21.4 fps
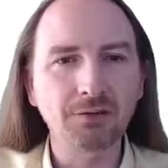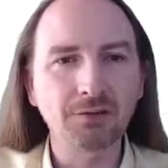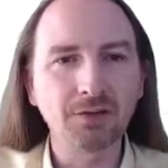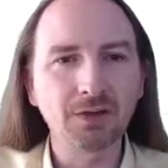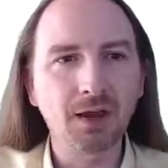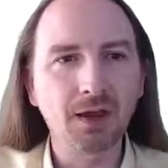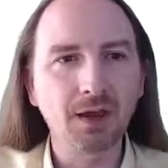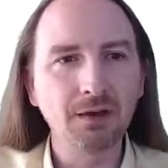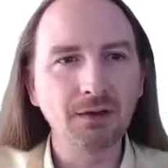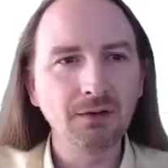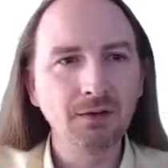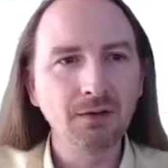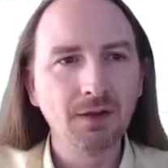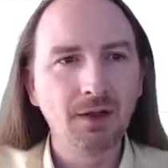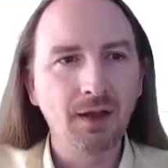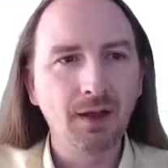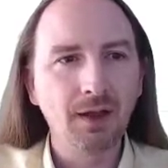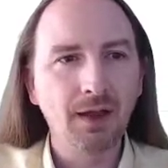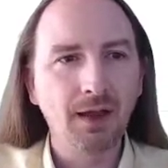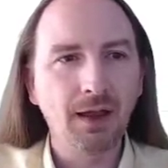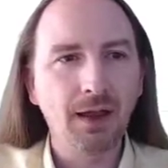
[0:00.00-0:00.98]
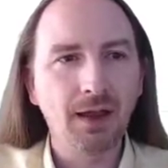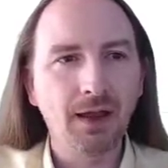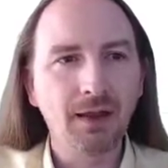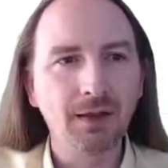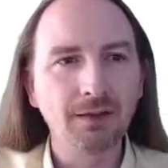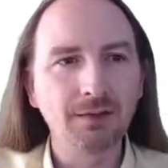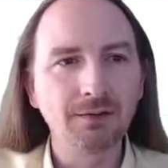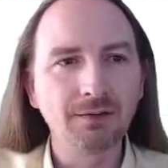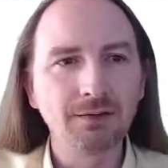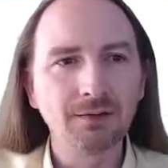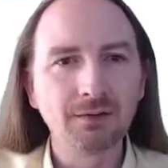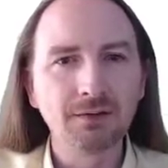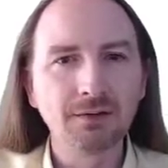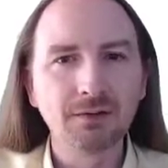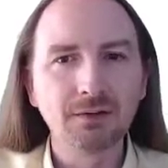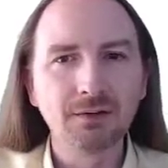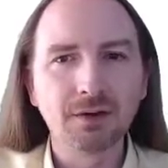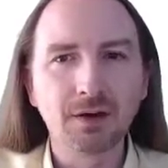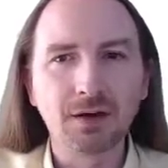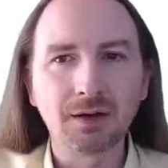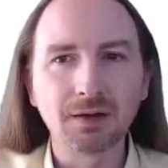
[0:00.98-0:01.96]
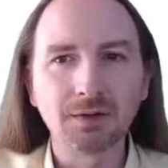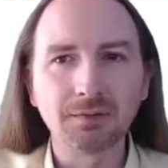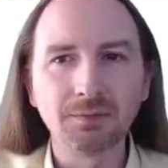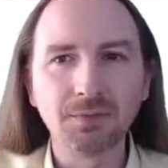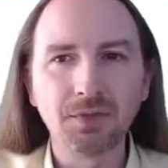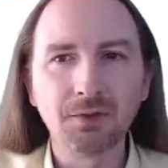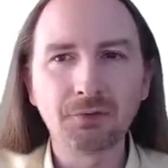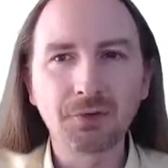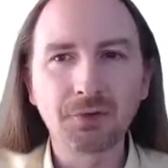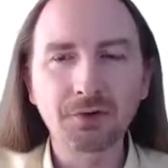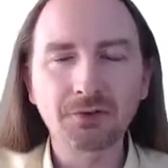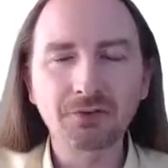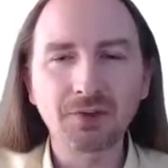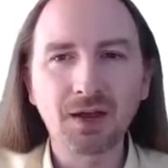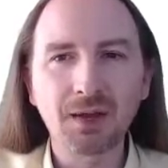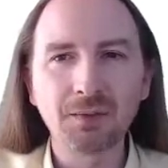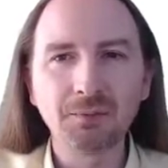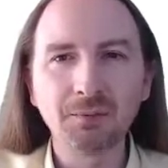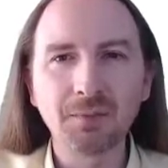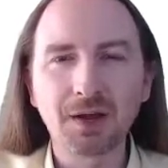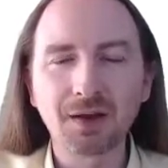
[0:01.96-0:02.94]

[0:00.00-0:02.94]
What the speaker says: again. And the first time,